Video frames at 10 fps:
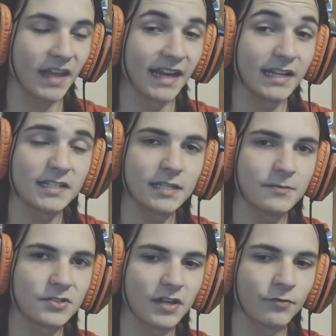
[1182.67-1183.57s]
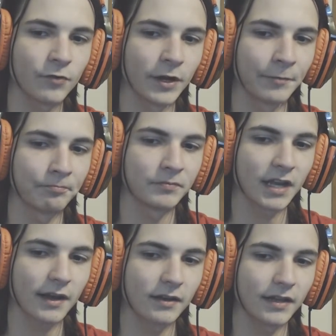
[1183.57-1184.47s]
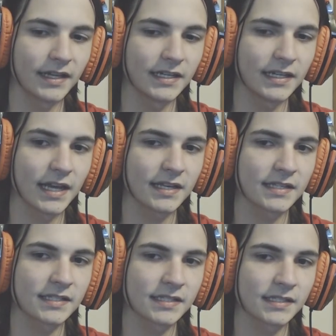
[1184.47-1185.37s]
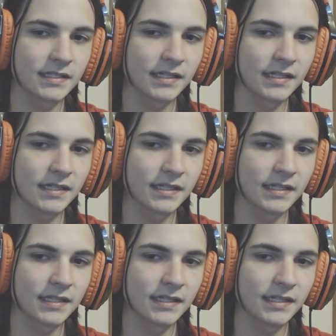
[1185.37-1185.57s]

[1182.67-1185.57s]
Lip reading: and his team is terrifying, not gonna lie. He has